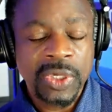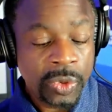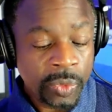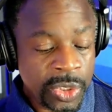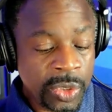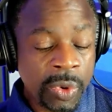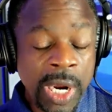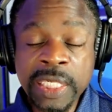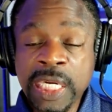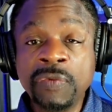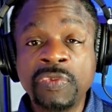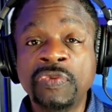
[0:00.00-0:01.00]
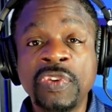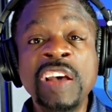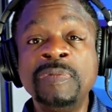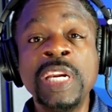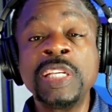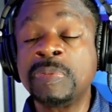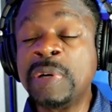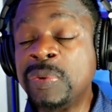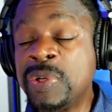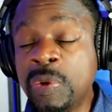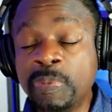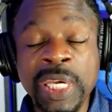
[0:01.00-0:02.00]
When you write down for 5 minutes, by the
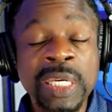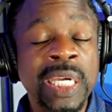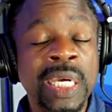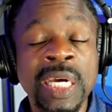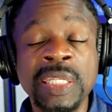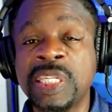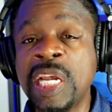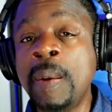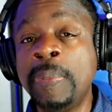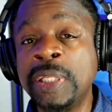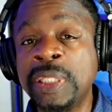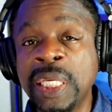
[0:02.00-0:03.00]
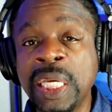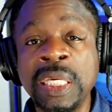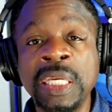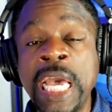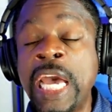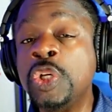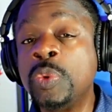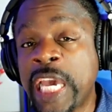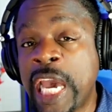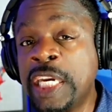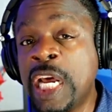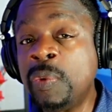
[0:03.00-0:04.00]
way, your pen cannot stop. And at the end, and you
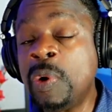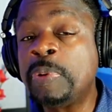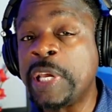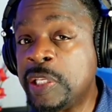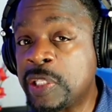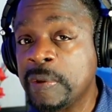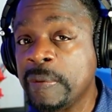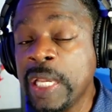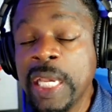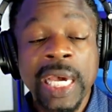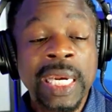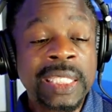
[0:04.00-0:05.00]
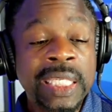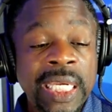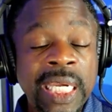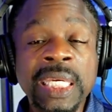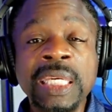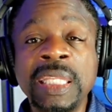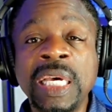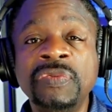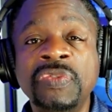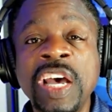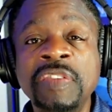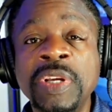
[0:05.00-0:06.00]
cannot repeat. And at the end of that
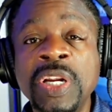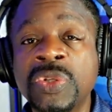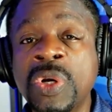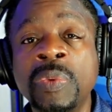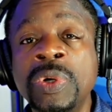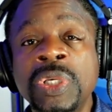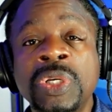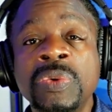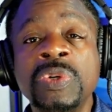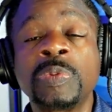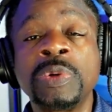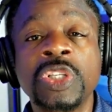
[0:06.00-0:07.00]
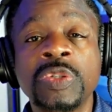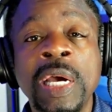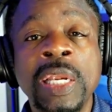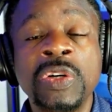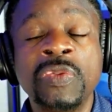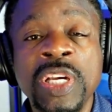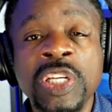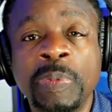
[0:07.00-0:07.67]
5 minutes, all I want you to do is put a smile on your face,